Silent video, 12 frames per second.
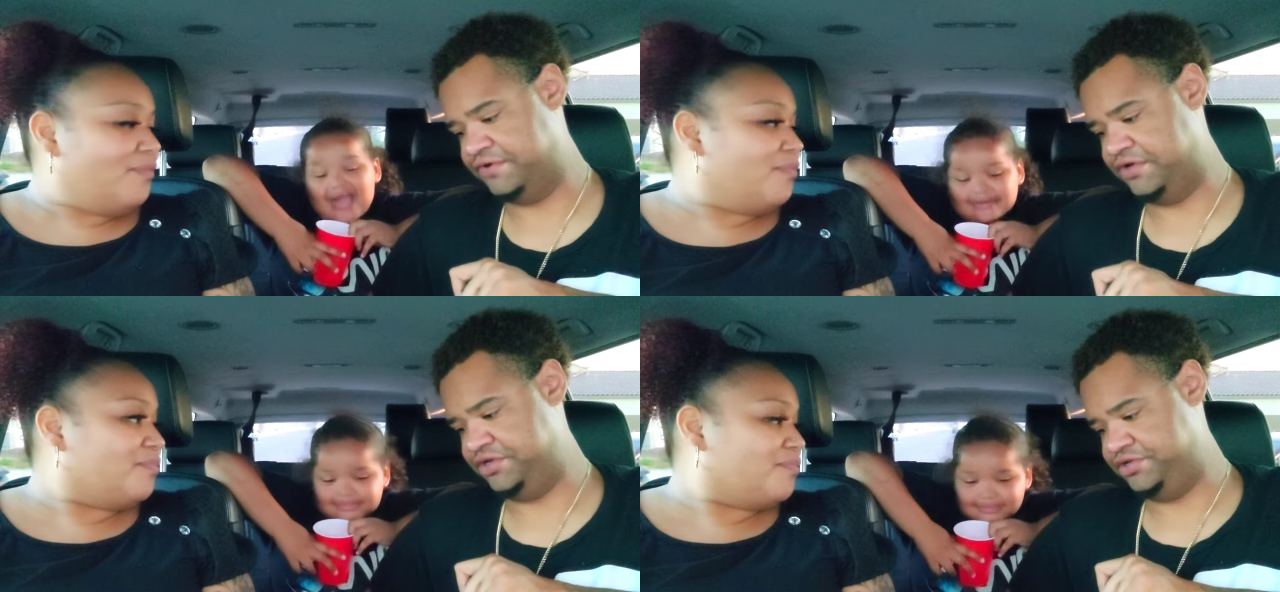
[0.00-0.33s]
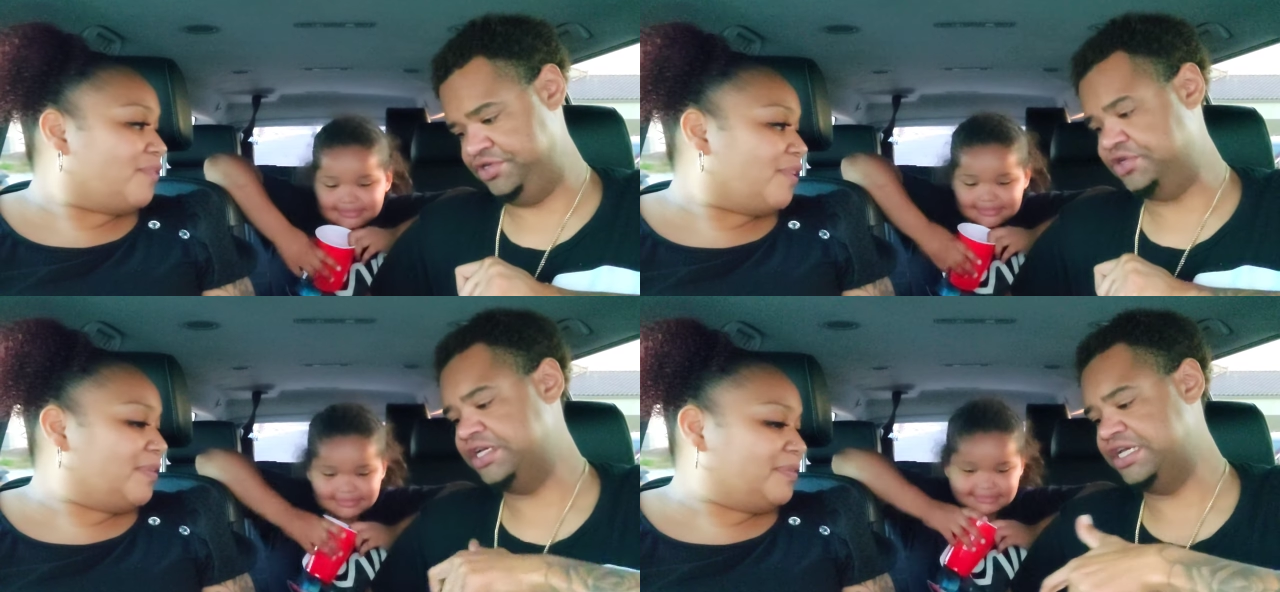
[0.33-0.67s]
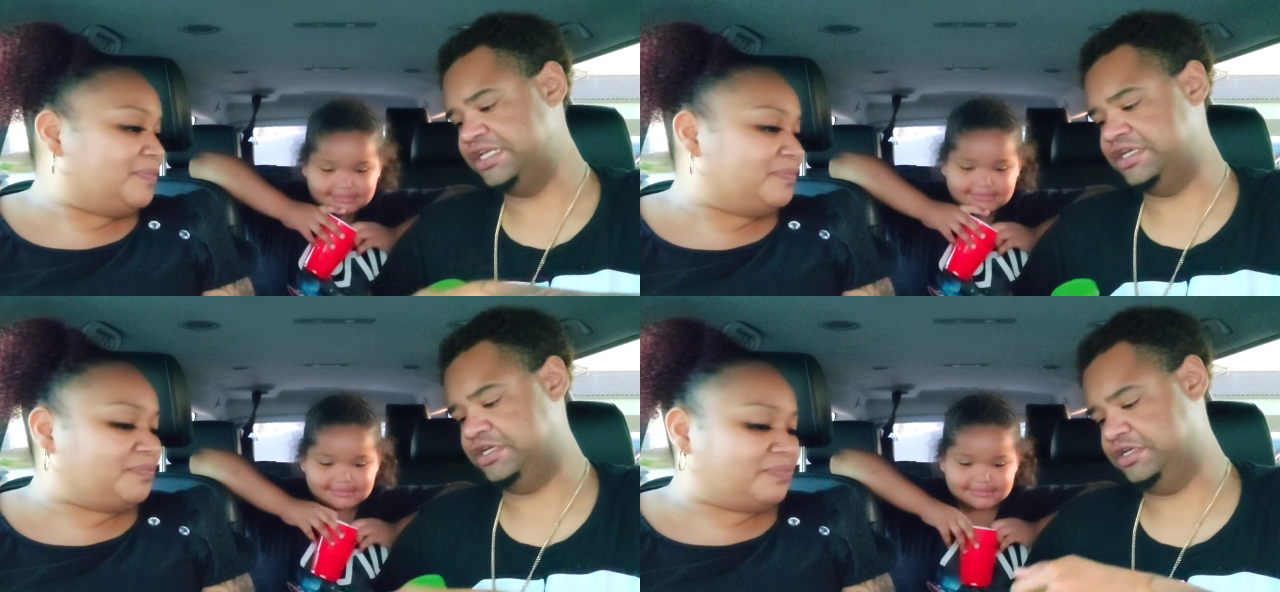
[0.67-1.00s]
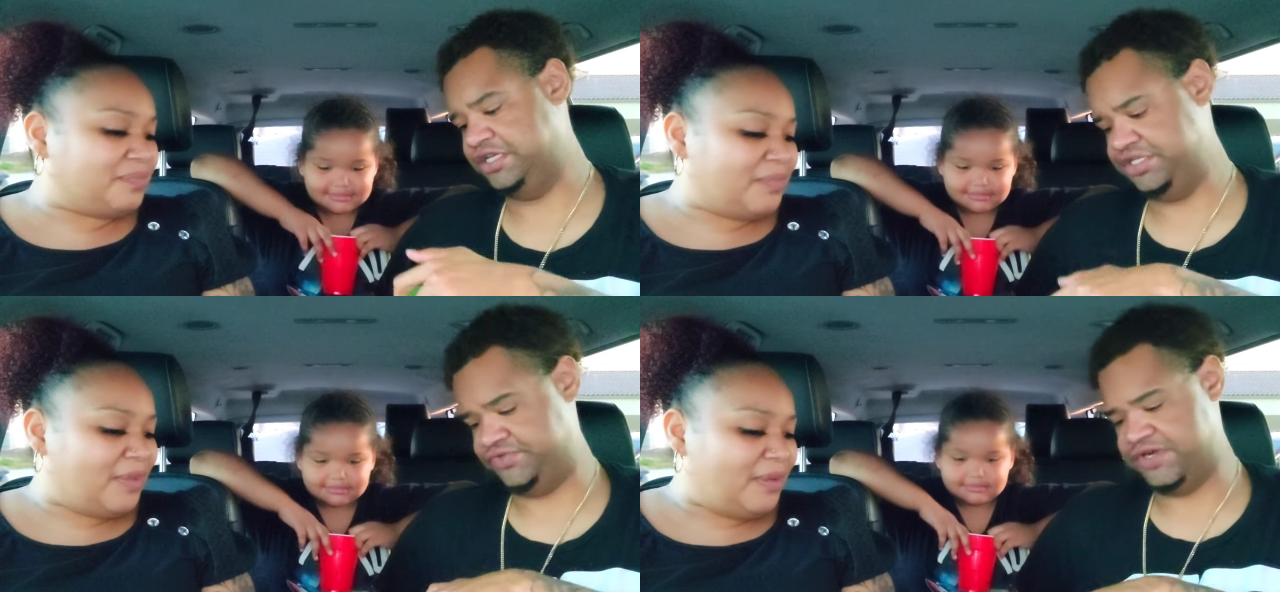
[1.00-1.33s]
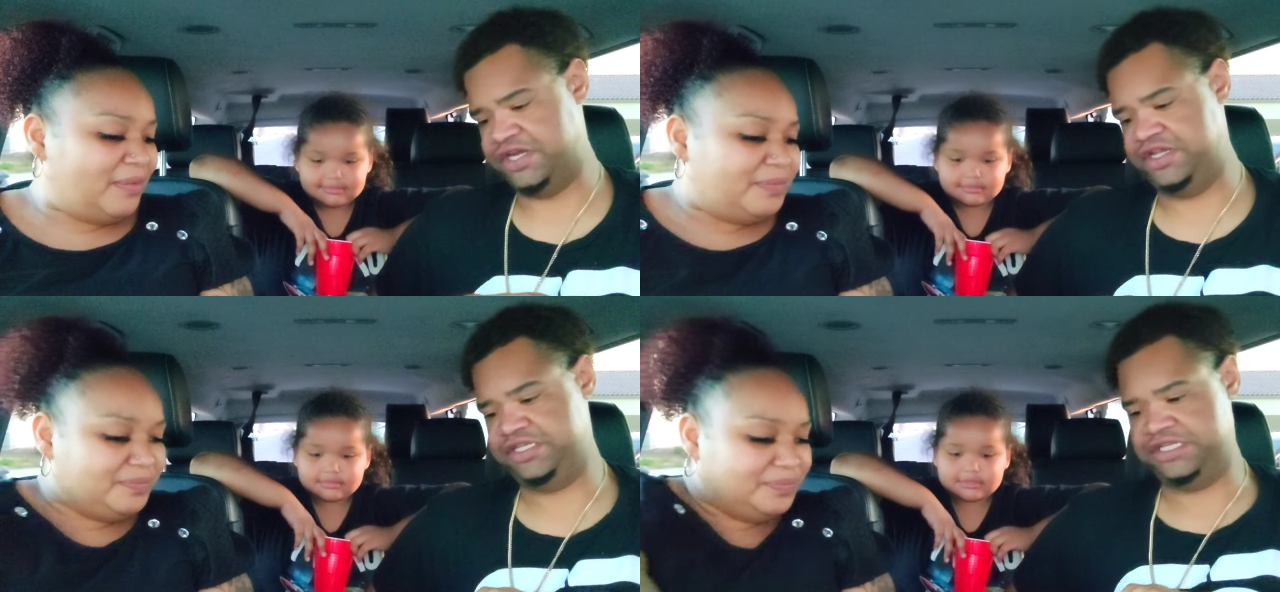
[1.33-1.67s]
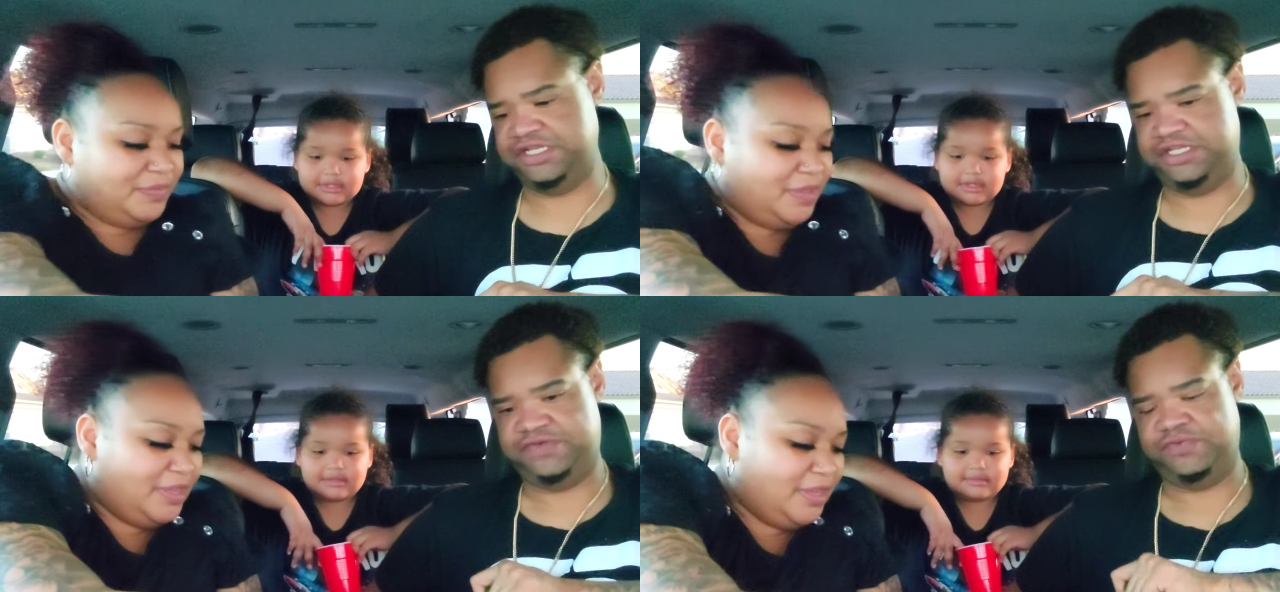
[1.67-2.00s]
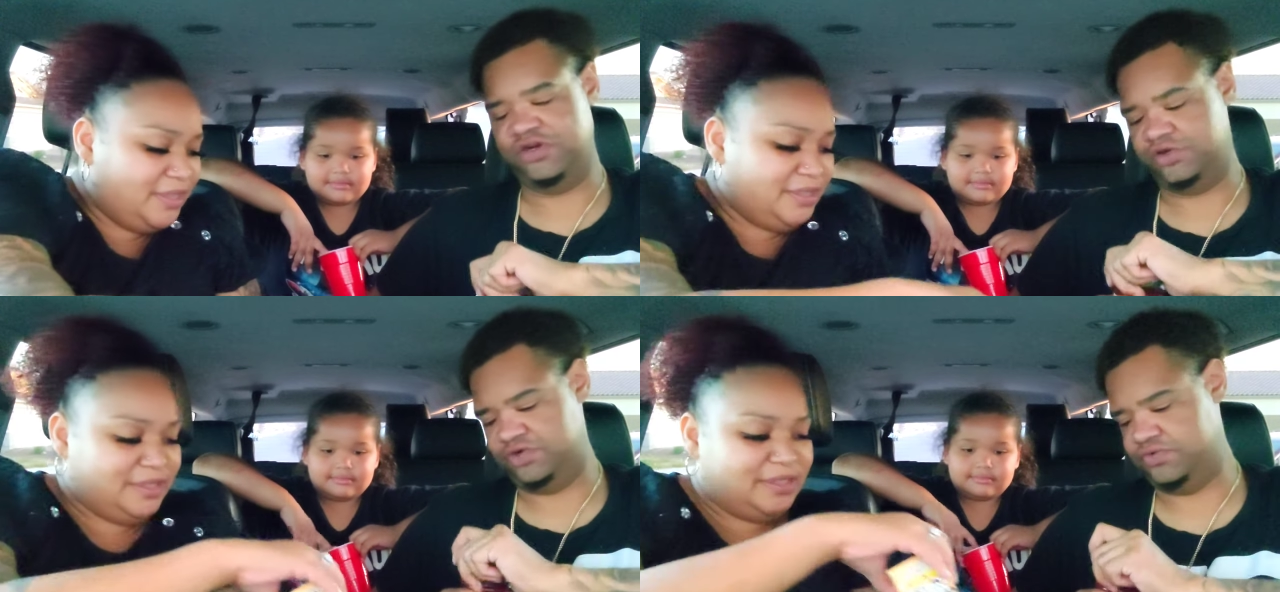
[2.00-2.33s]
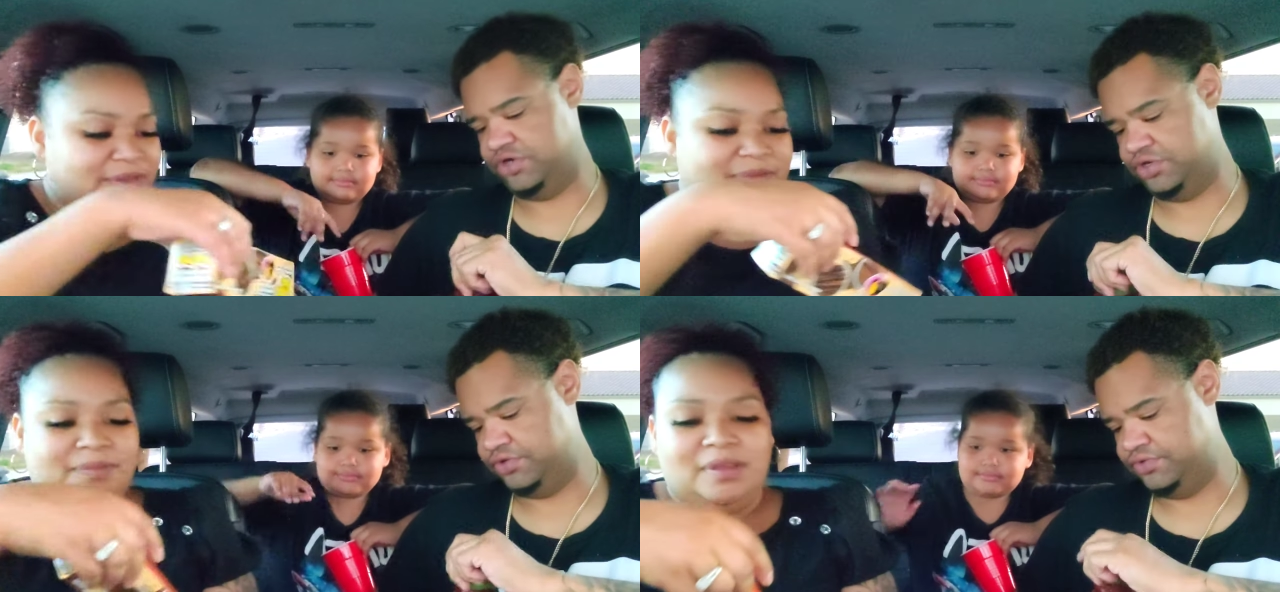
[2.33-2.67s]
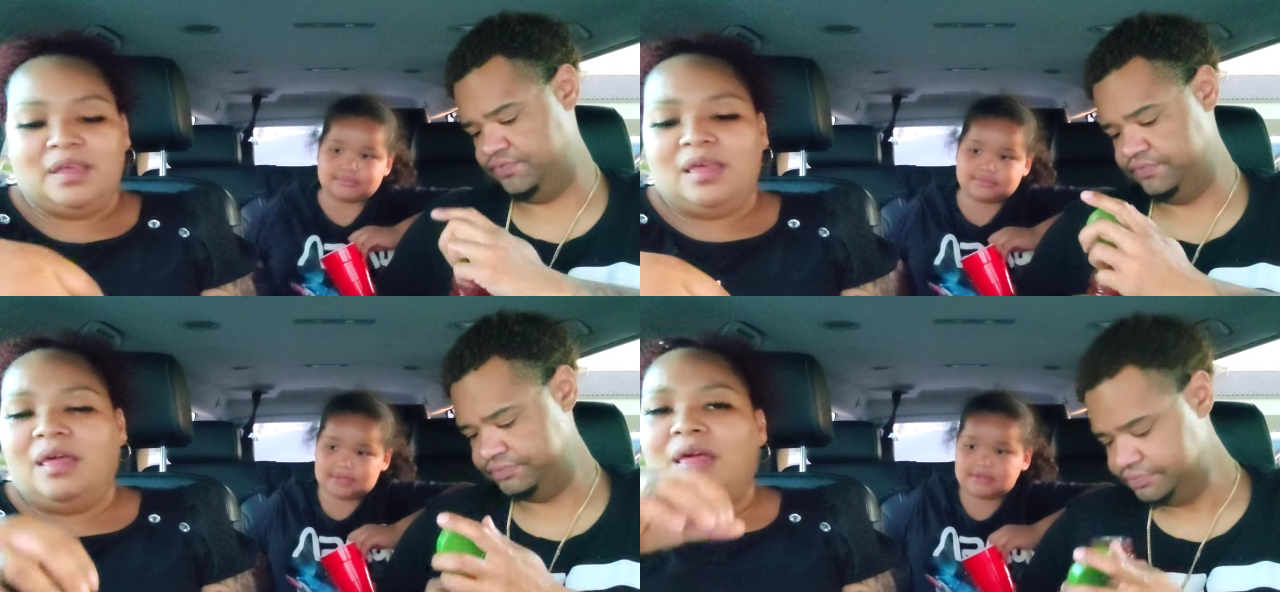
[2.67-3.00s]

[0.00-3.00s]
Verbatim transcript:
Speaker 1: for you. You can get the cookies ready since yes. we're on the road.